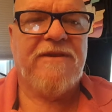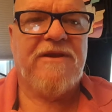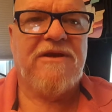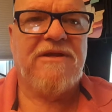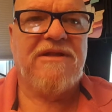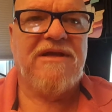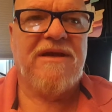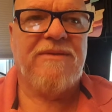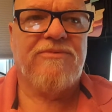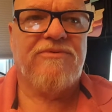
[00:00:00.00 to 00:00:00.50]

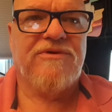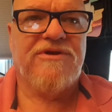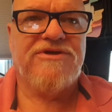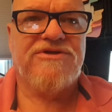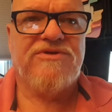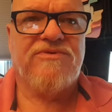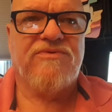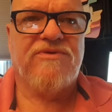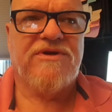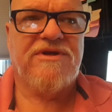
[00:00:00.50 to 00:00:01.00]

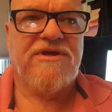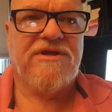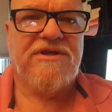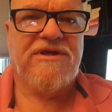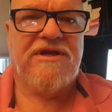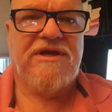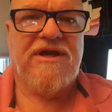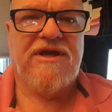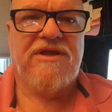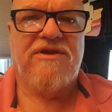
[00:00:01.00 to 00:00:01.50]
collaboration, working
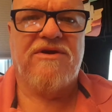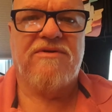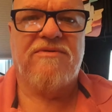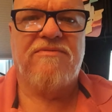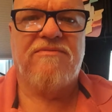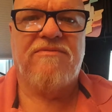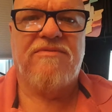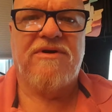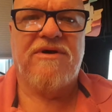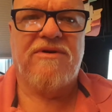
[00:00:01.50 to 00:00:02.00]
together,
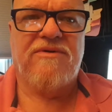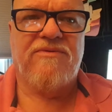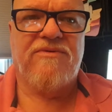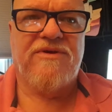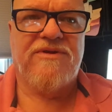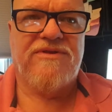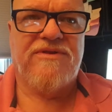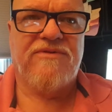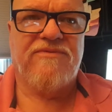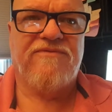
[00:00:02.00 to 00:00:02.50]
but
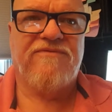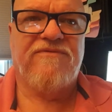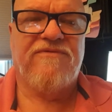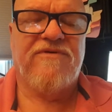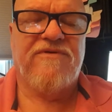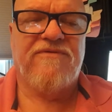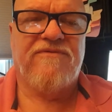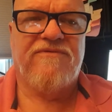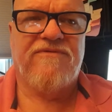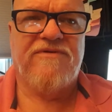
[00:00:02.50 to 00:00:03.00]
with a
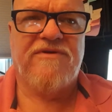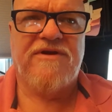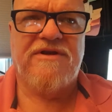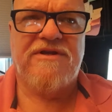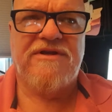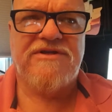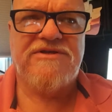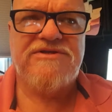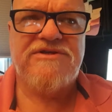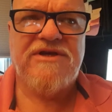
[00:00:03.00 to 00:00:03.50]
very
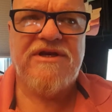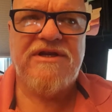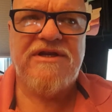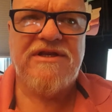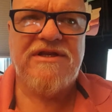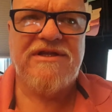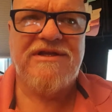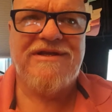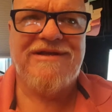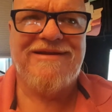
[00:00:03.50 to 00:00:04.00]

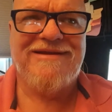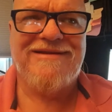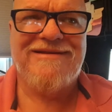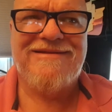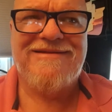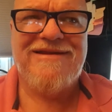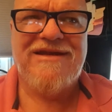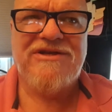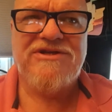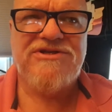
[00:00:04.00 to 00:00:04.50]
decidedly
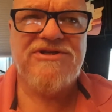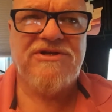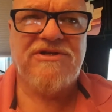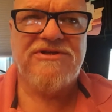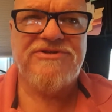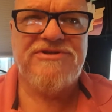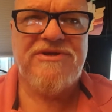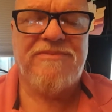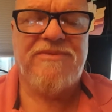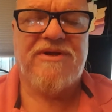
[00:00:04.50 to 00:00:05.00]

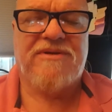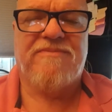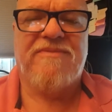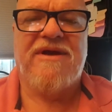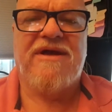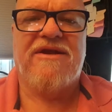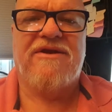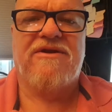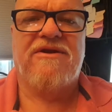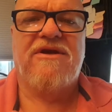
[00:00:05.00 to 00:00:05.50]
intentional subject
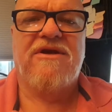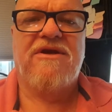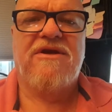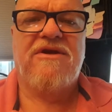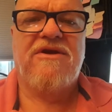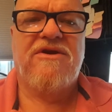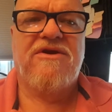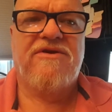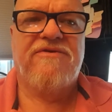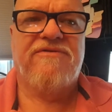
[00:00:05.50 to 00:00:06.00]
matter
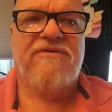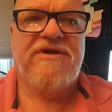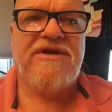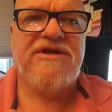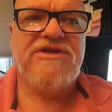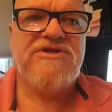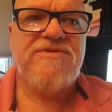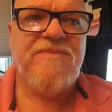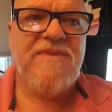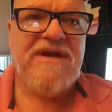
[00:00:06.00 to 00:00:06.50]
for
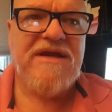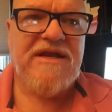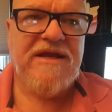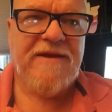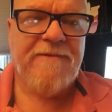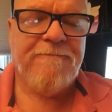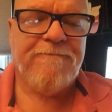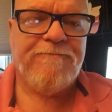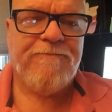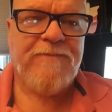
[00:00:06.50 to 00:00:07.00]
each
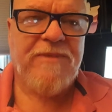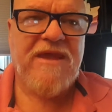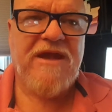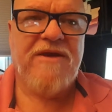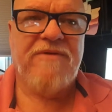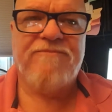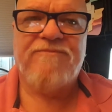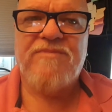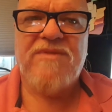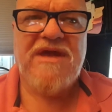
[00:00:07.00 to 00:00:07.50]
meeting.
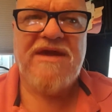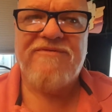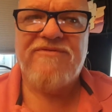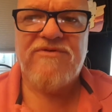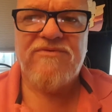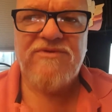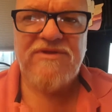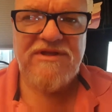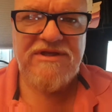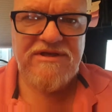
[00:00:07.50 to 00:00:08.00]
Now, I
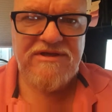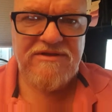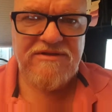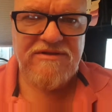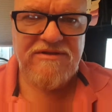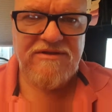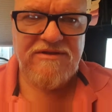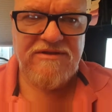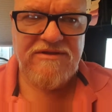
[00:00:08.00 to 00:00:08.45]
haven't really